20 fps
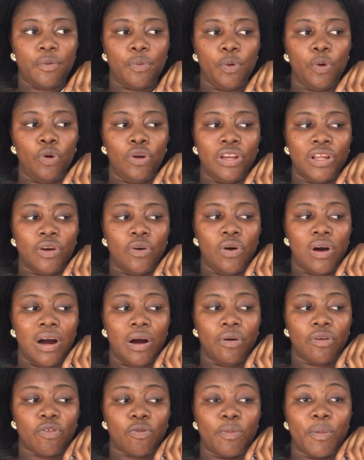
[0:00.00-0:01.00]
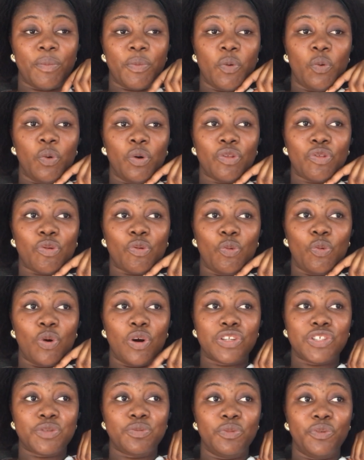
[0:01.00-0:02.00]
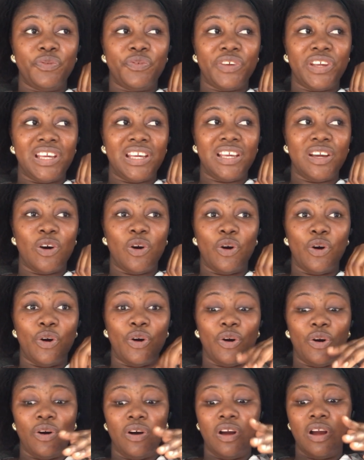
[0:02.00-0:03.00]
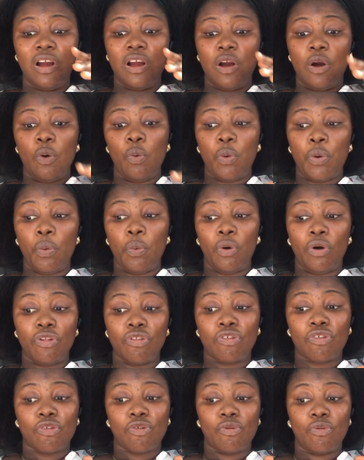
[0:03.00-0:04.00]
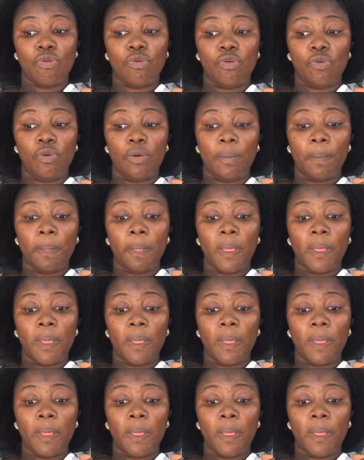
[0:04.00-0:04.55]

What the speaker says: We only go out, maybe we want to watch movie or we want to